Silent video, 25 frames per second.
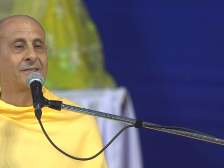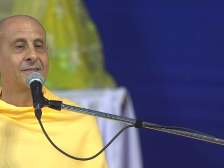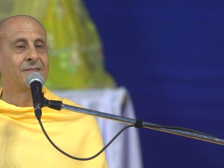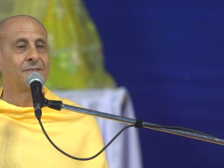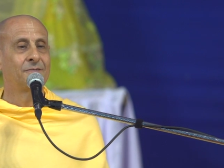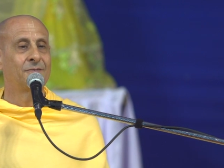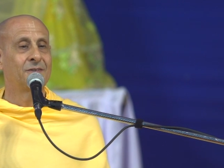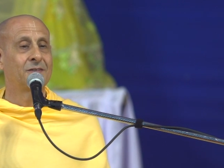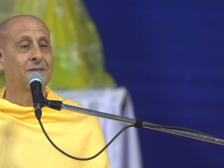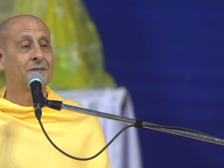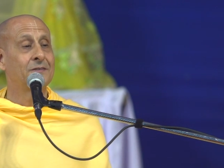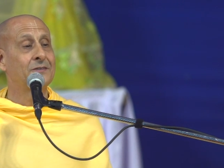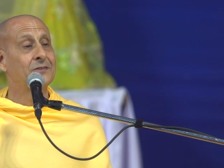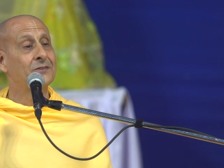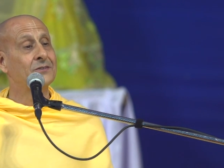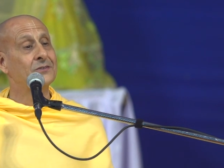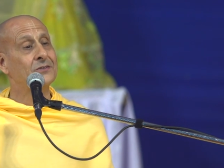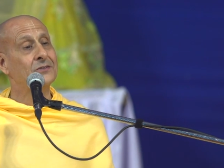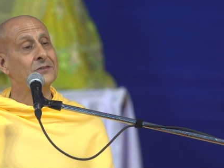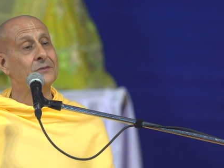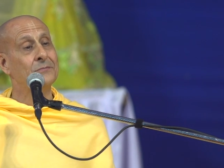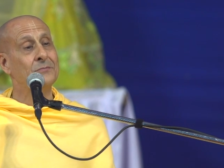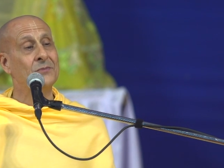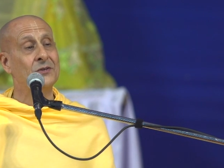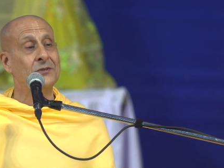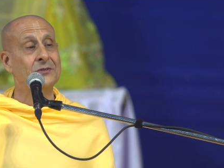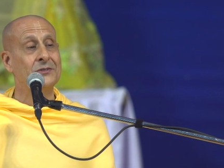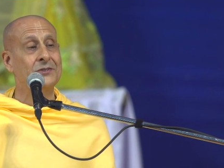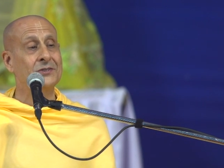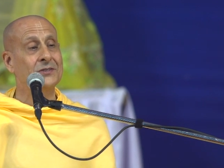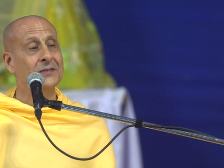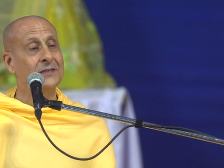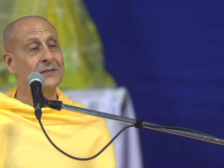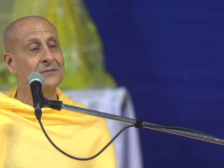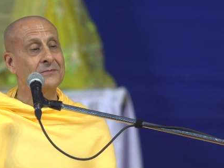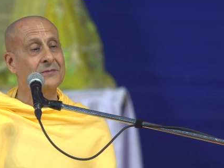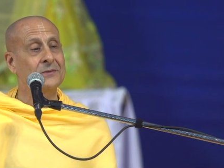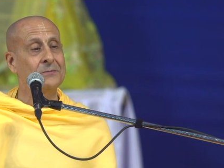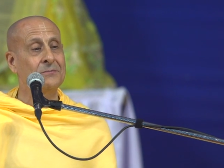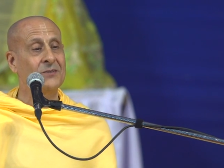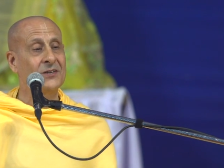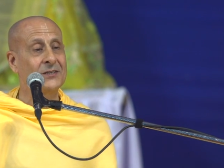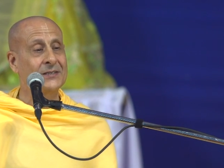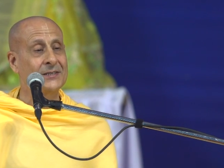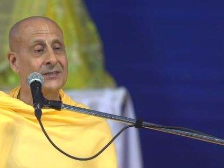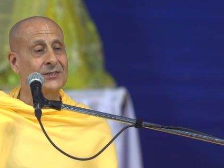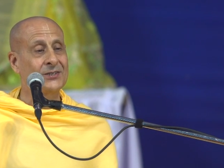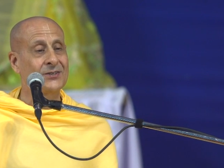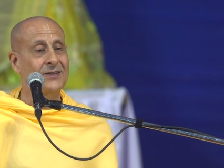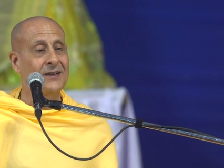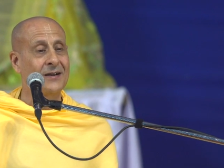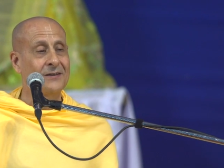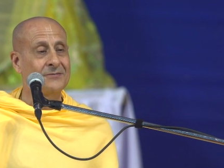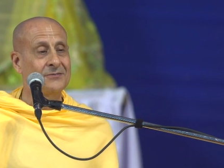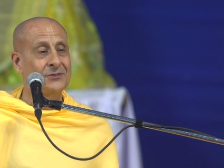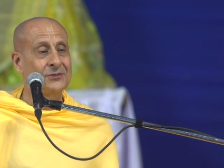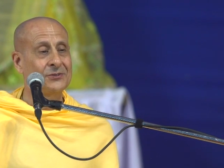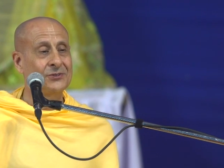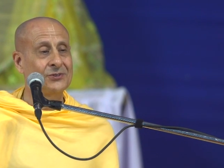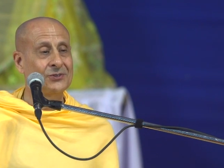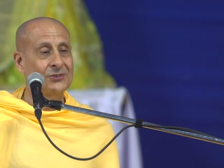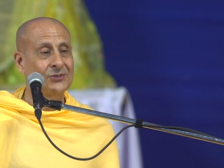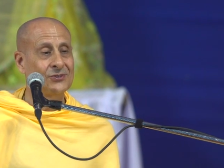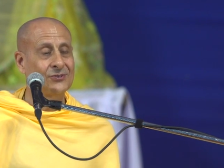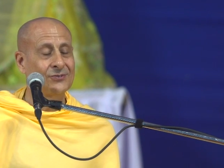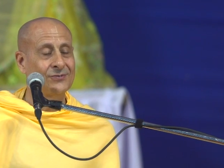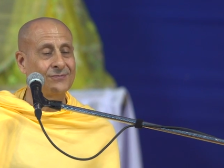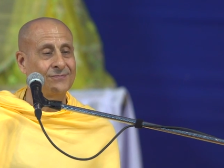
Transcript: But this is the mercy of the Vaishnavas.